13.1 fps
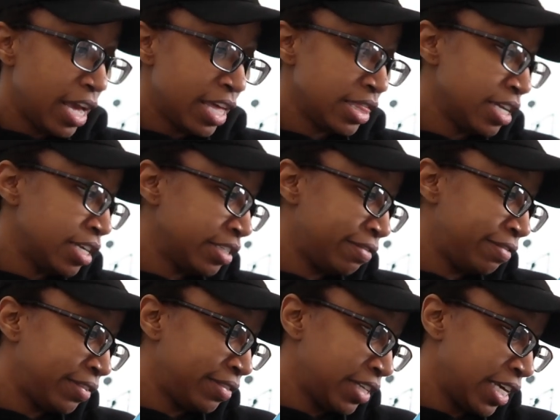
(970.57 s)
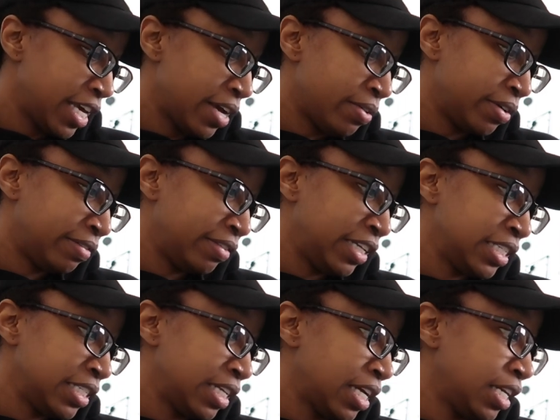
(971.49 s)
And there's a 50 count of
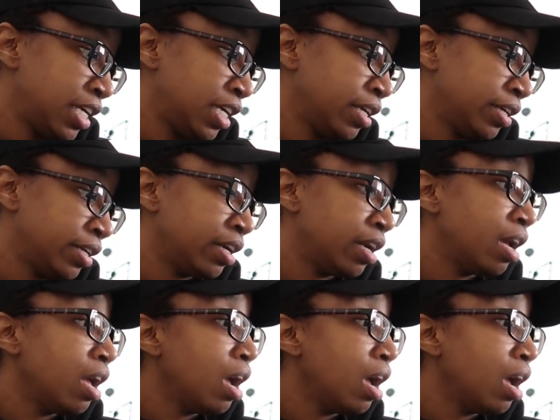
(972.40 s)
these in here.